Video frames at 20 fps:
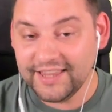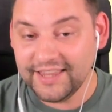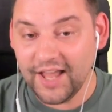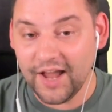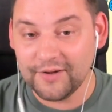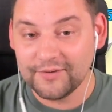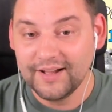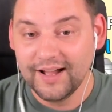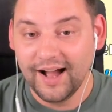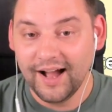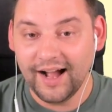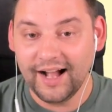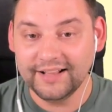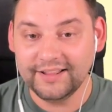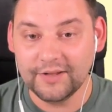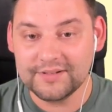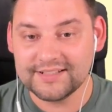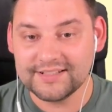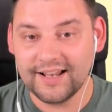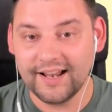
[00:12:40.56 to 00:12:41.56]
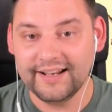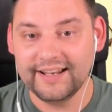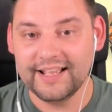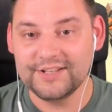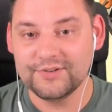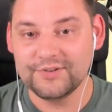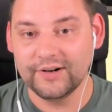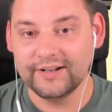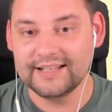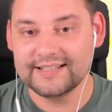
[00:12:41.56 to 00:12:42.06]
I do. I do slightly
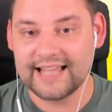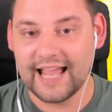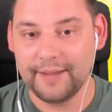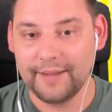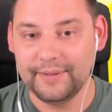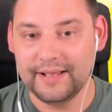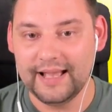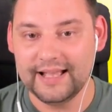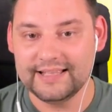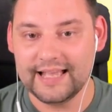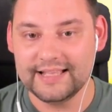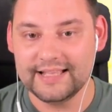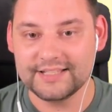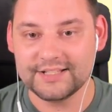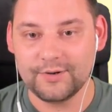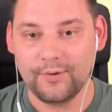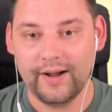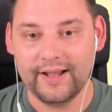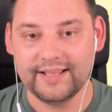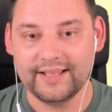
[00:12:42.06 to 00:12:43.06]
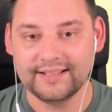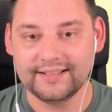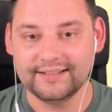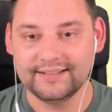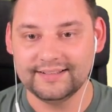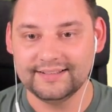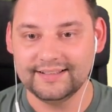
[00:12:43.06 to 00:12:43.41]
enjoy this game. It, it's quite